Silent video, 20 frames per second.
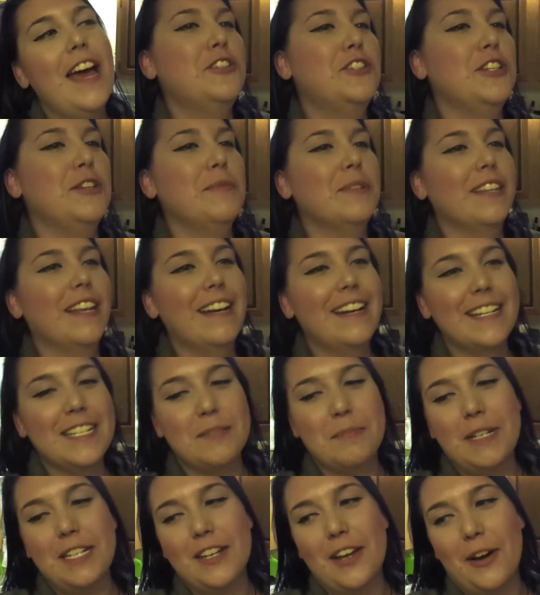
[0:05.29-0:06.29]
She would like it
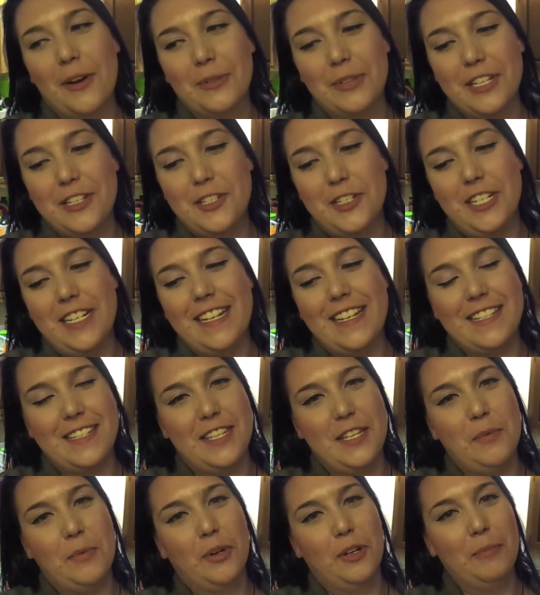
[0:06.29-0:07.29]
to be known that she is
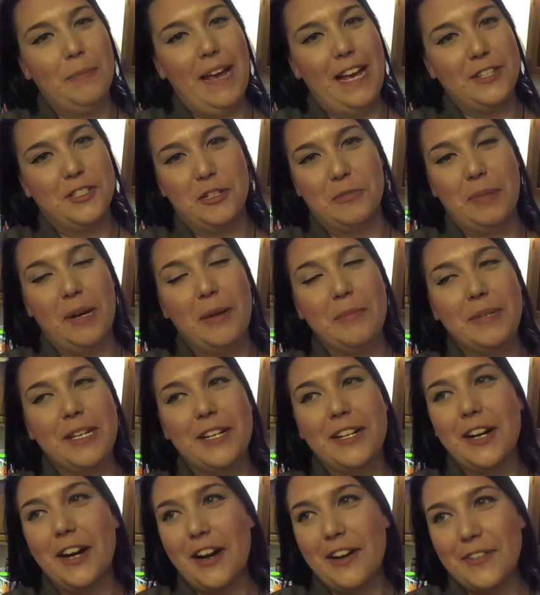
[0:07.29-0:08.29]
the world master
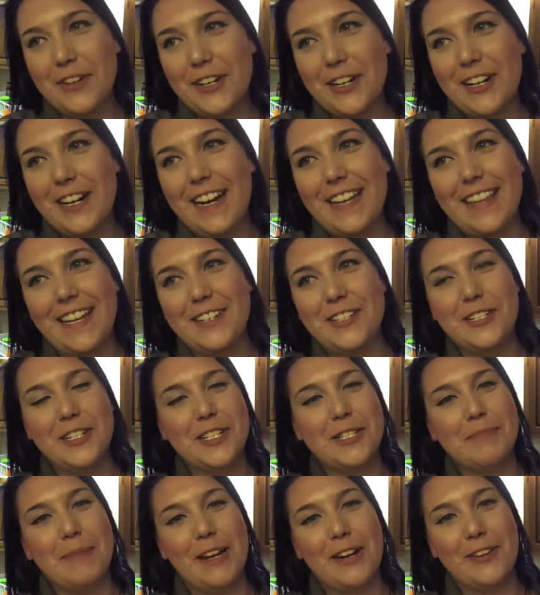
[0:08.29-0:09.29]
pumpkin carver and that she
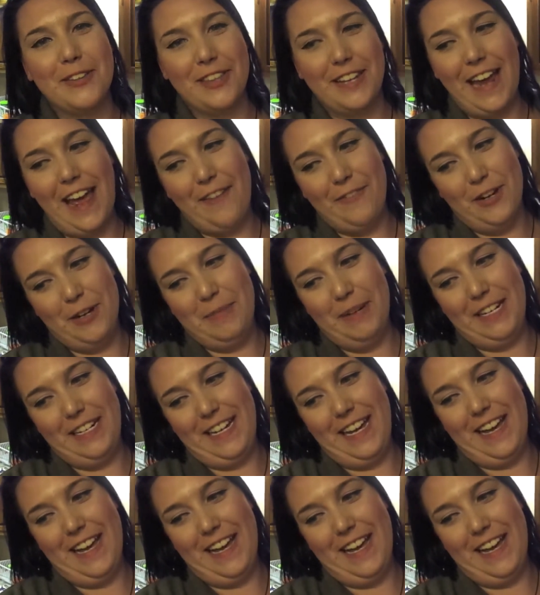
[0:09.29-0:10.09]
is better than everybody